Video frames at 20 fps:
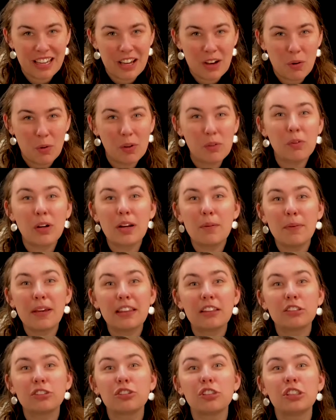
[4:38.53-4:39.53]
We want to make
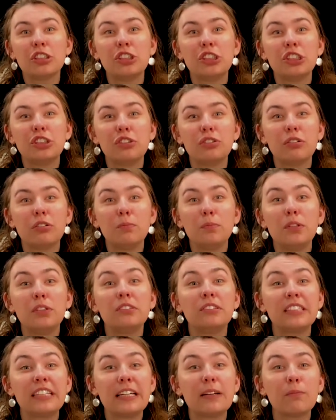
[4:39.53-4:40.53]
the church into a
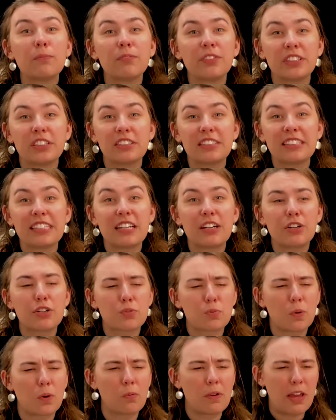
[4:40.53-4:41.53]
museum for sinners
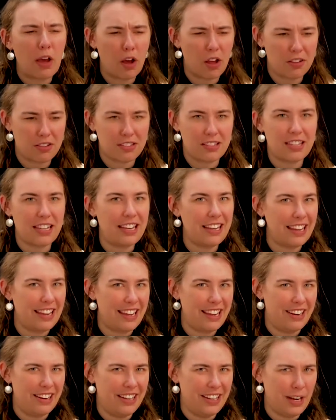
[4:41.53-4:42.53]
where we all sit
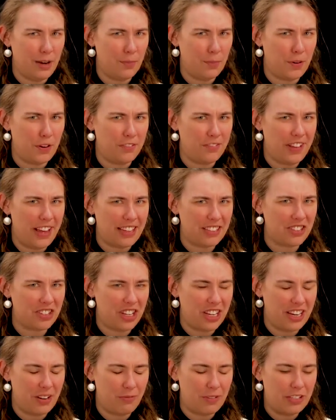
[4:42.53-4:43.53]
here in our
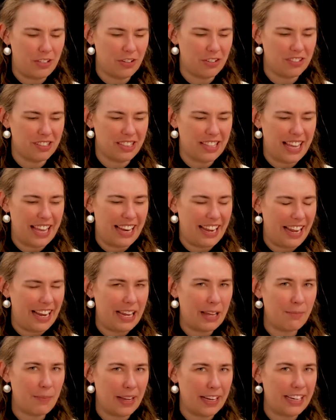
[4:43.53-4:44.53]
perfection and we don't let
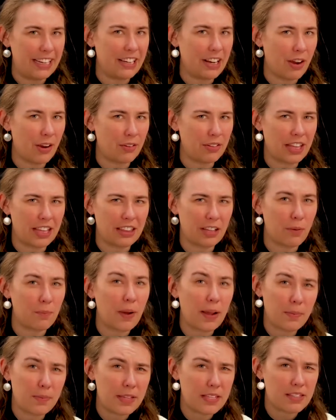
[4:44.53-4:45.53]
anybody know that there
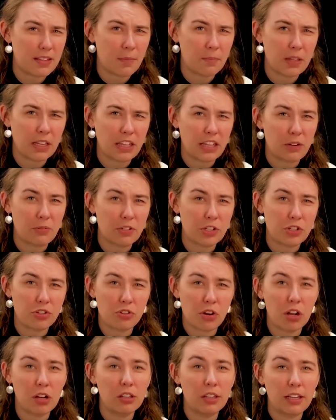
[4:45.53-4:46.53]
might be something that we're
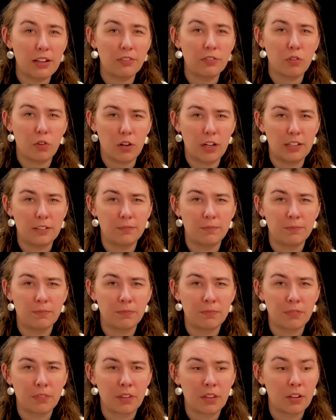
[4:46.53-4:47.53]
struggling for, or
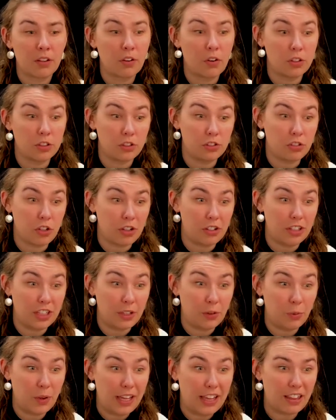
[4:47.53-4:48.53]
struggling
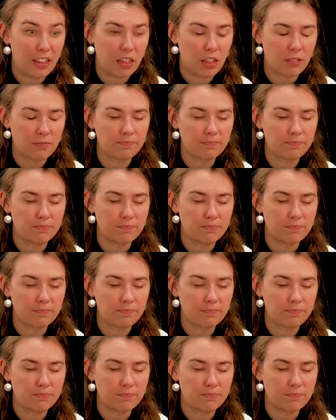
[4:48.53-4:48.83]
with.